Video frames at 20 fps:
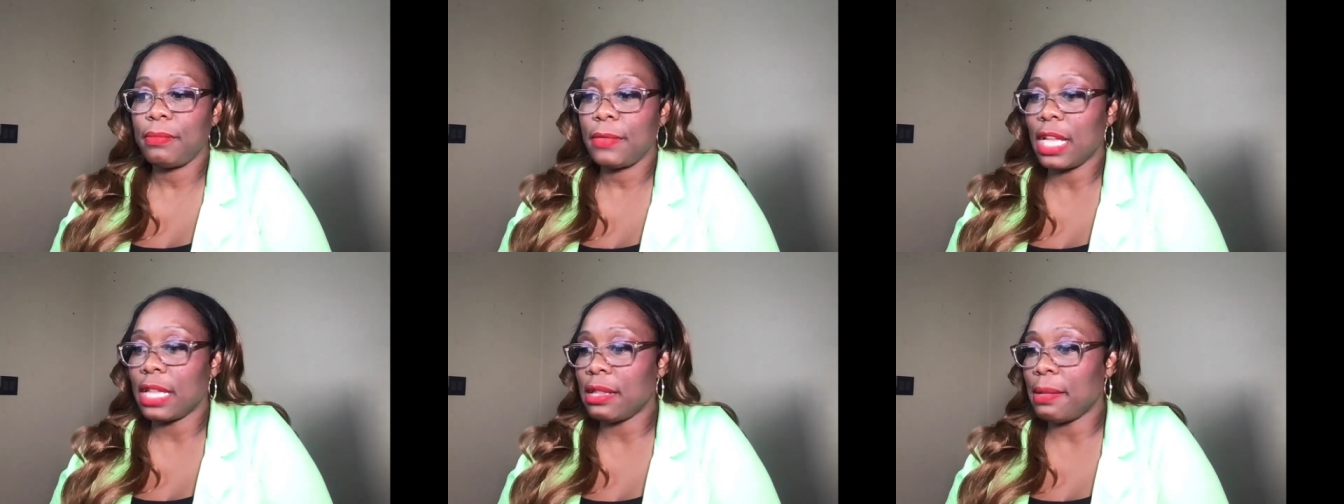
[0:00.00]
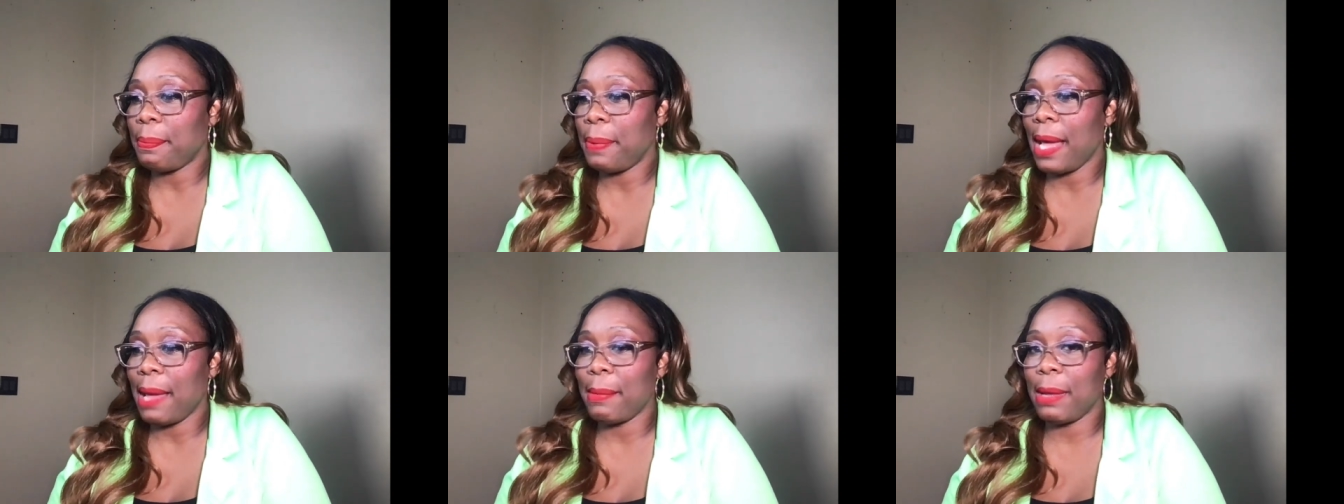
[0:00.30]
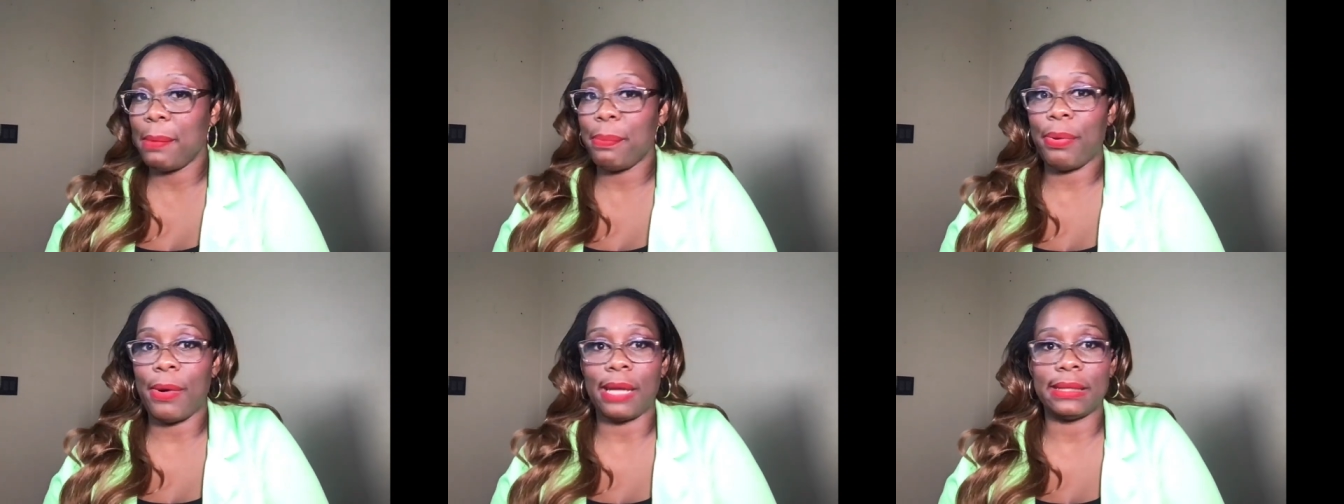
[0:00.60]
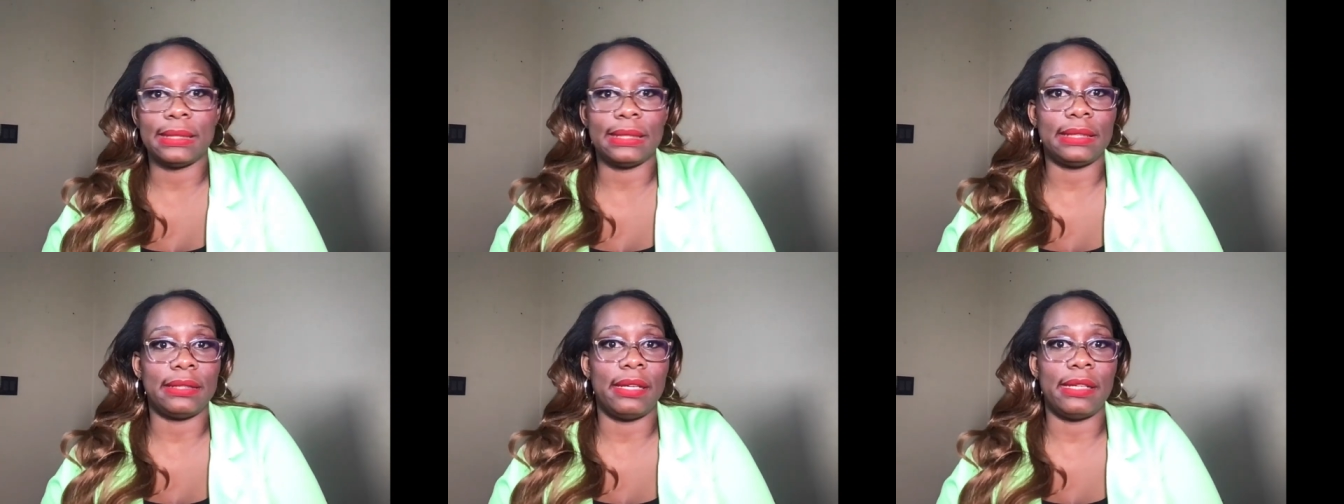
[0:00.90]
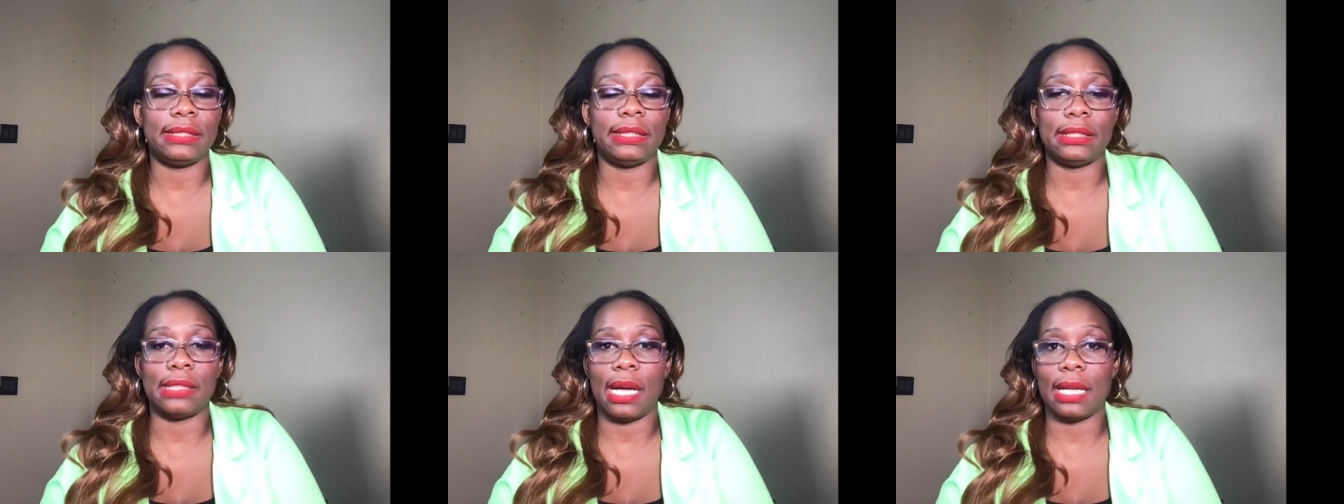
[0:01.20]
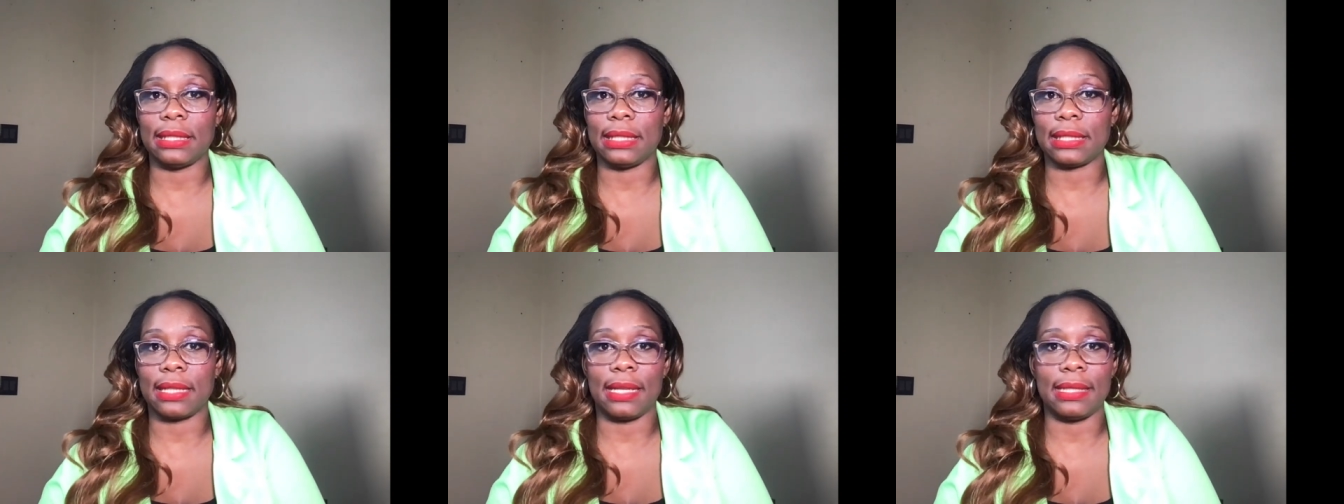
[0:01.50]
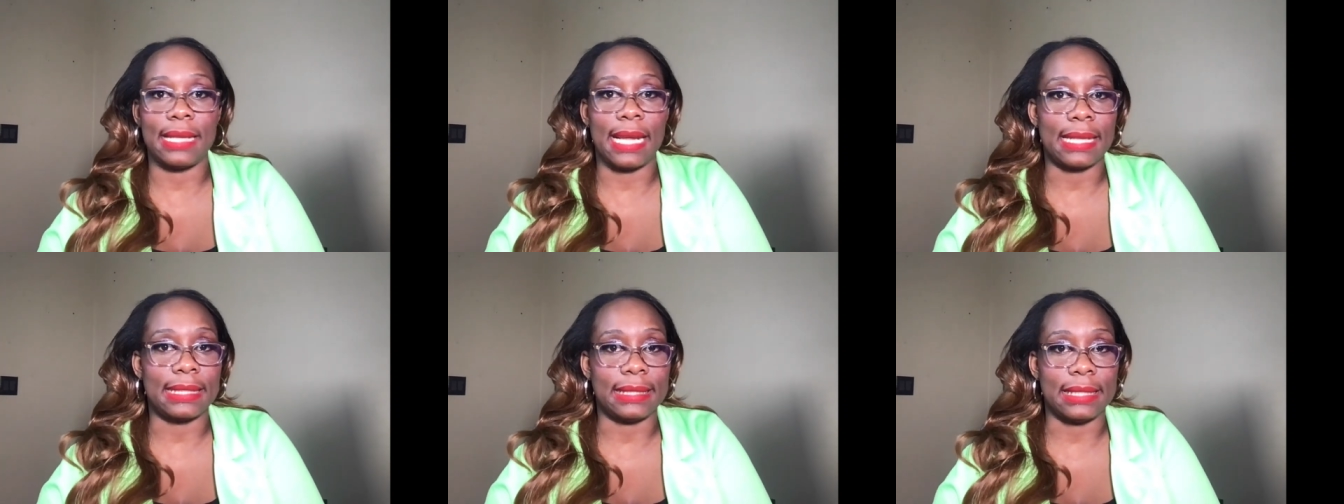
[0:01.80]
the payment processor is not
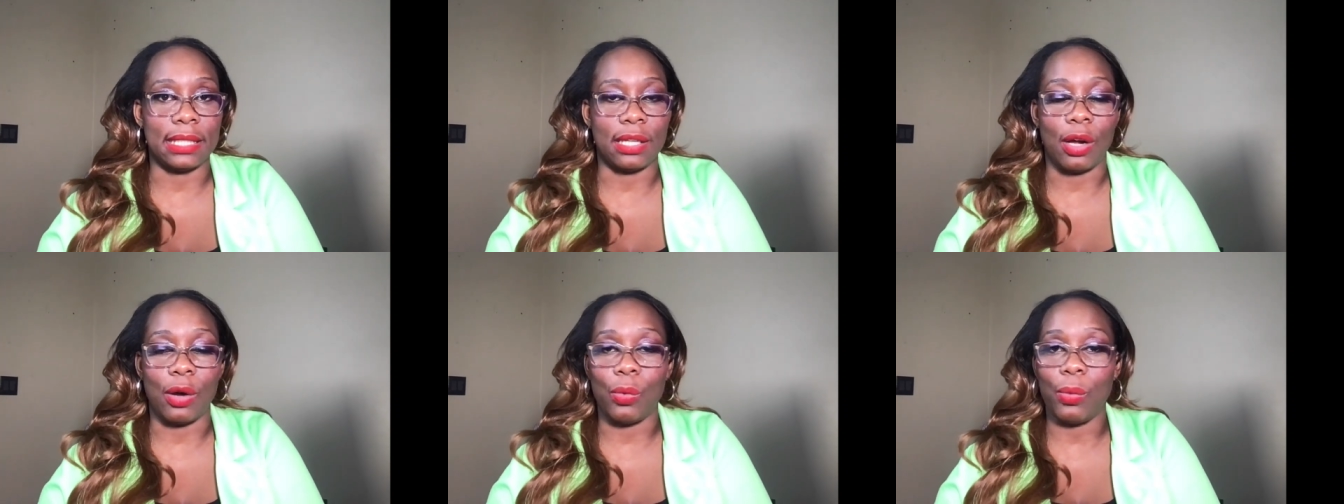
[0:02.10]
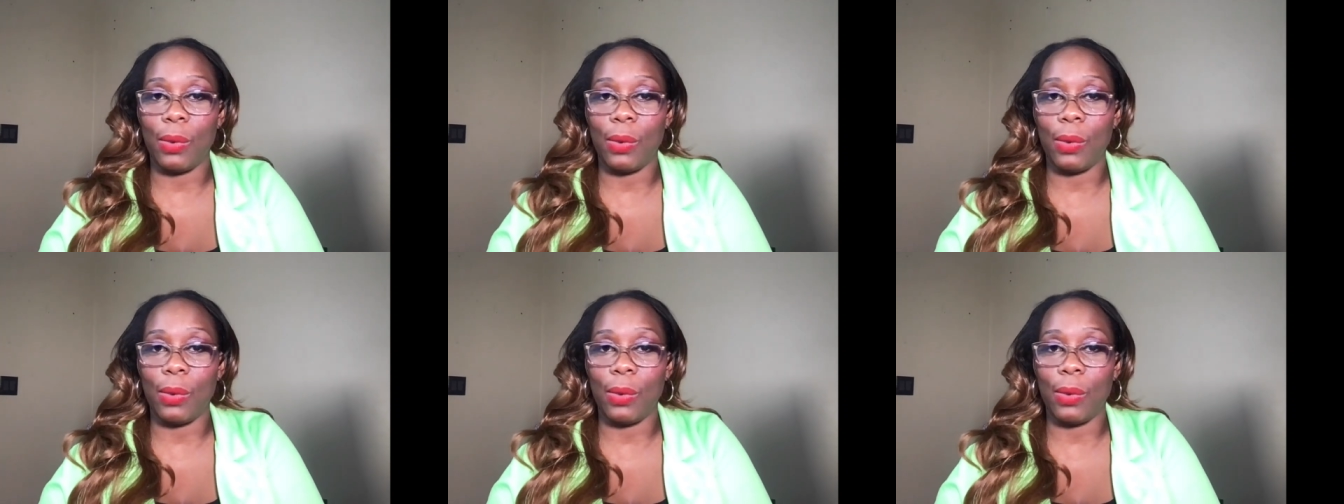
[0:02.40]
connecting or